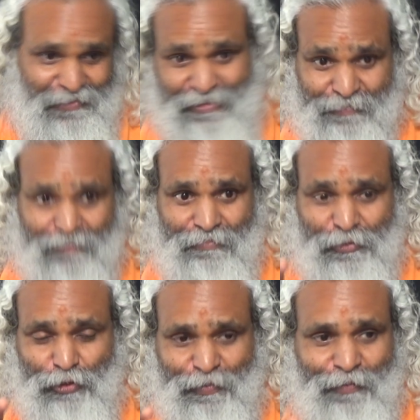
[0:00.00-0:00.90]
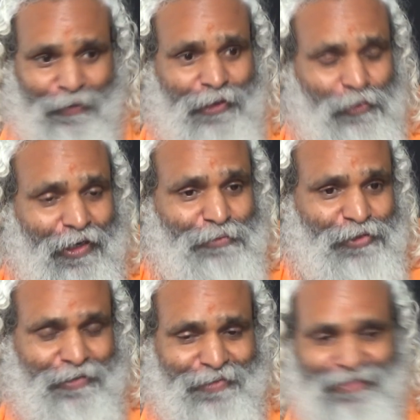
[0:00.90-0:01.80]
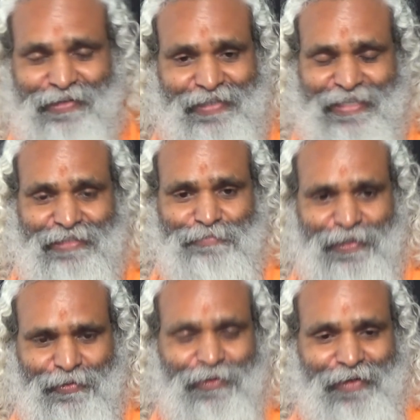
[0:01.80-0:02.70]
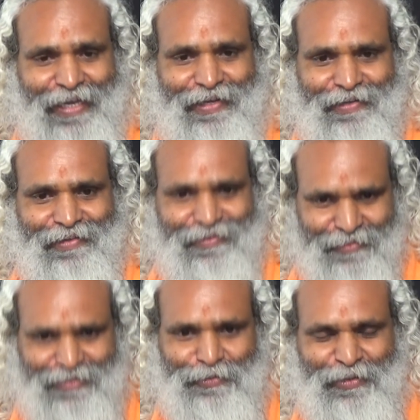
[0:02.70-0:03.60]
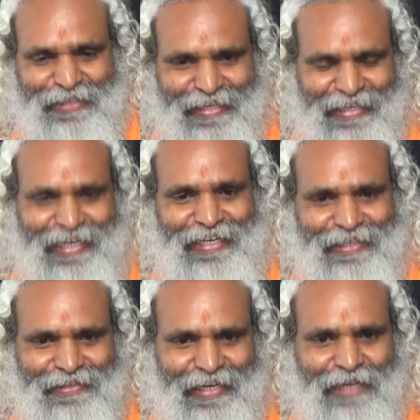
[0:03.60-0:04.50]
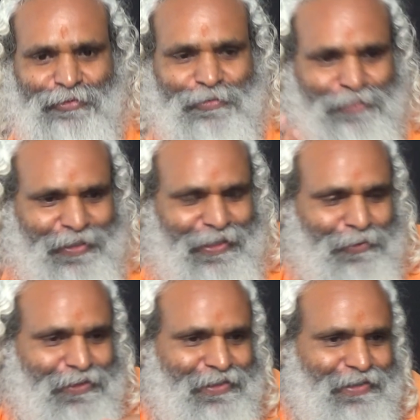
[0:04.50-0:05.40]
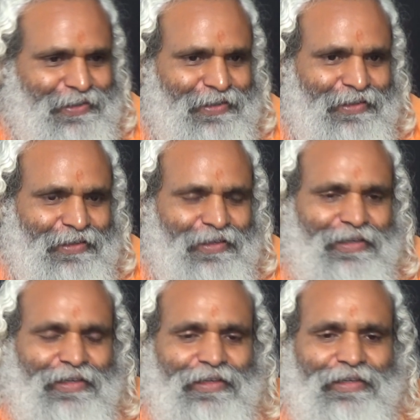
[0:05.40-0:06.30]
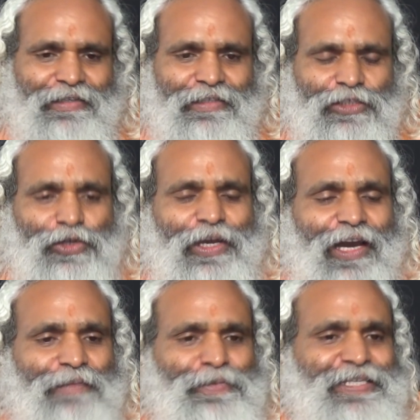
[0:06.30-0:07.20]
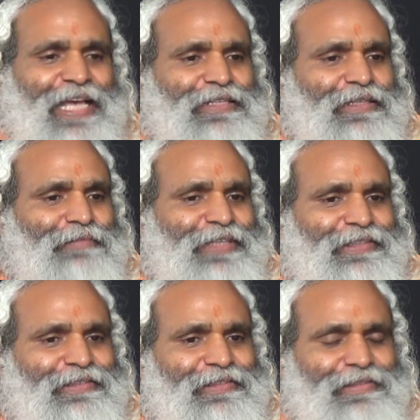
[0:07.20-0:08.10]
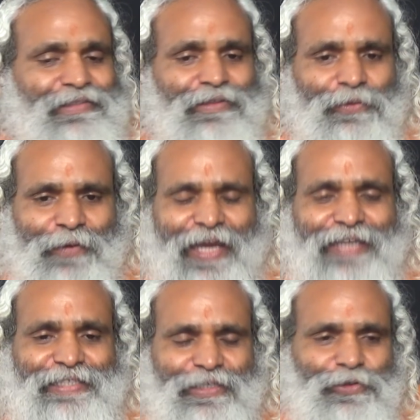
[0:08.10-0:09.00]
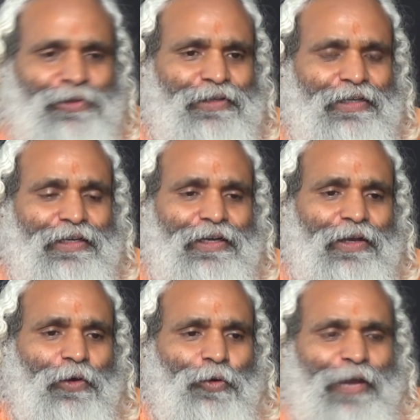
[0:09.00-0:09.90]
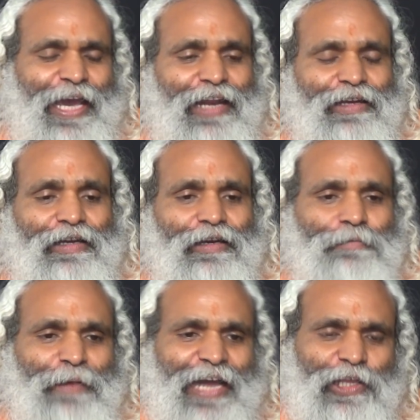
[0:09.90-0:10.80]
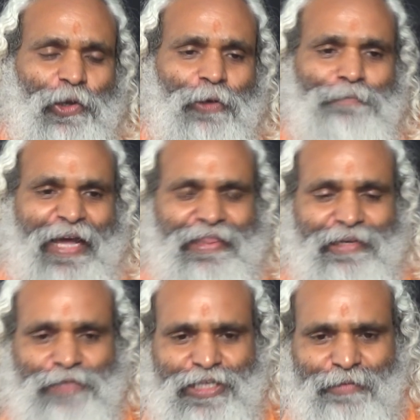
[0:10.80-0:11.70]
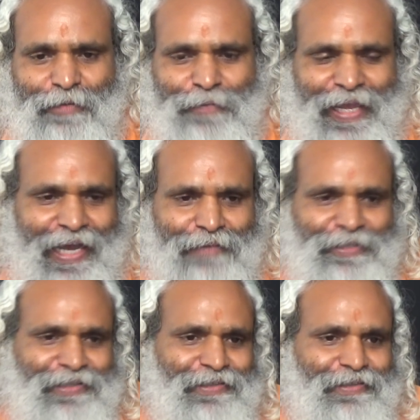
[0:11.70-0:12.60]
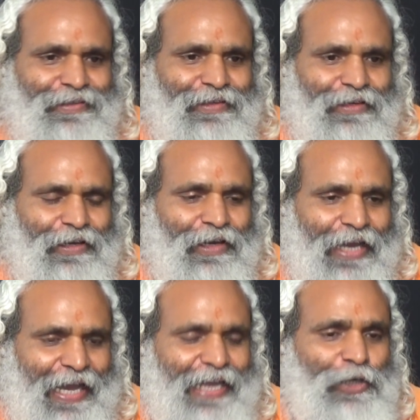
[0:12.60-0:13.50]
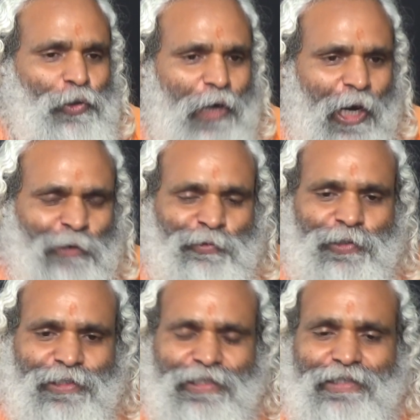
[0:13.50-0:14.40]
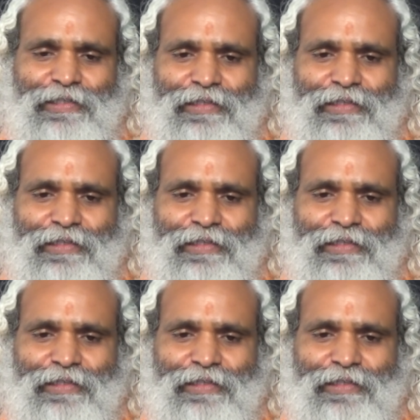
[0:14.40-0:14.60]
It's a beautiful point to observe. It's not that simply, no, okay. Because though technically, I have to point out. So, Kalpa Shastra means, where it says, no, where padayoh padyam samarpayami. I do offer